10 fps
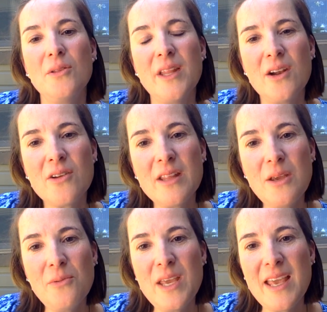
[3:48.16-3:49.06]

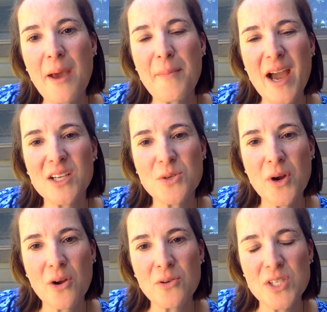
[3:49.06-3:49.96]
Literally, we get back to
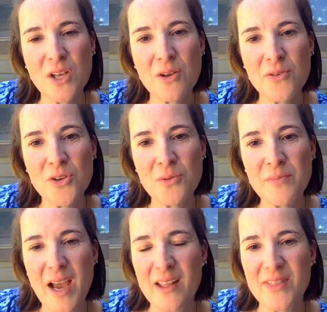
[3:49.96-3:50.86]
our hotel
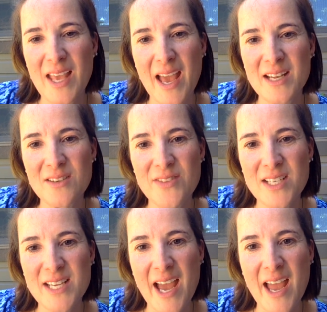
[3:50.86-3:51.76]
room at the end of
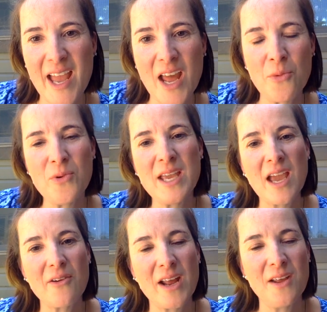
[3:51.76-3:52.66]
the day and we
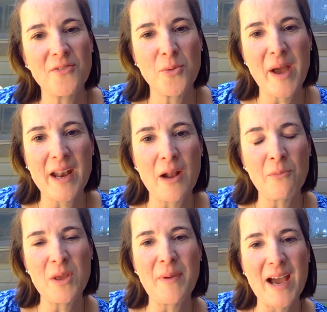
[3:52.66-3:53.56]
get ready for bed and
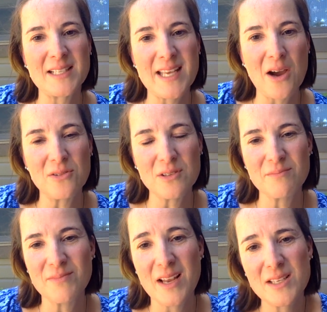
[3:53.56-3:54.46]
we pass out.
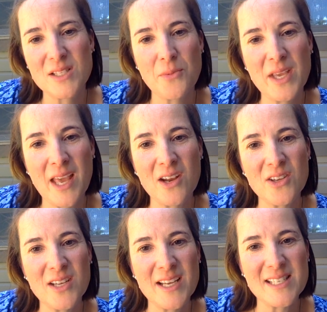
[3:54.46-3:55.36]
So we get a
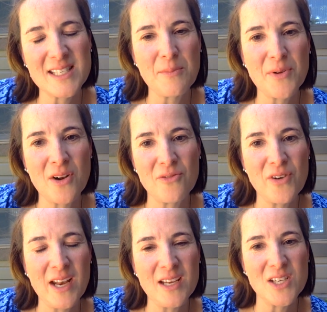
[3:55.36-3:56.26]
good night's sleep and are
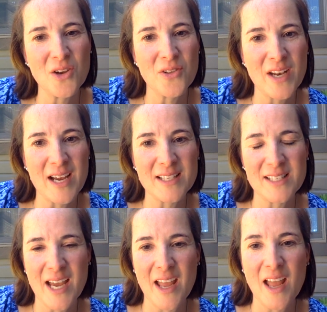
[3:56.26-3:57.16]
ready to go the
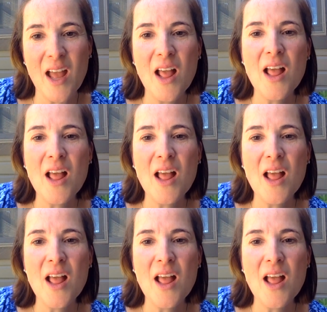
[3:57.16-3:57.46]
next day.